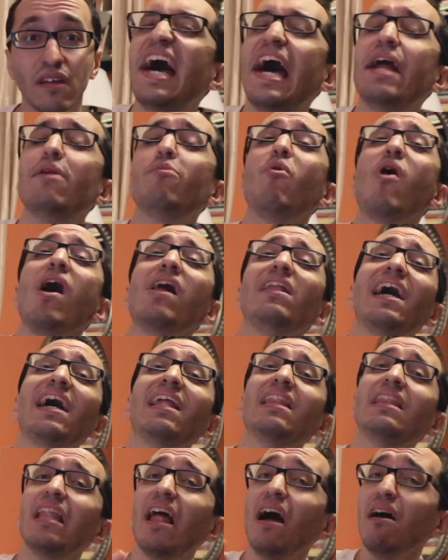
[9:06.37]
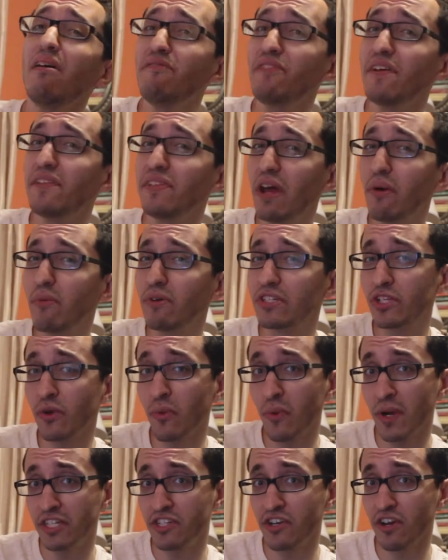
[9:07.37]
And while I love that there was
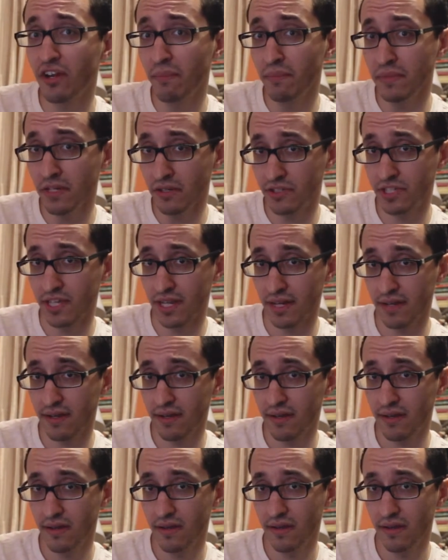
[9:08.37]
original music,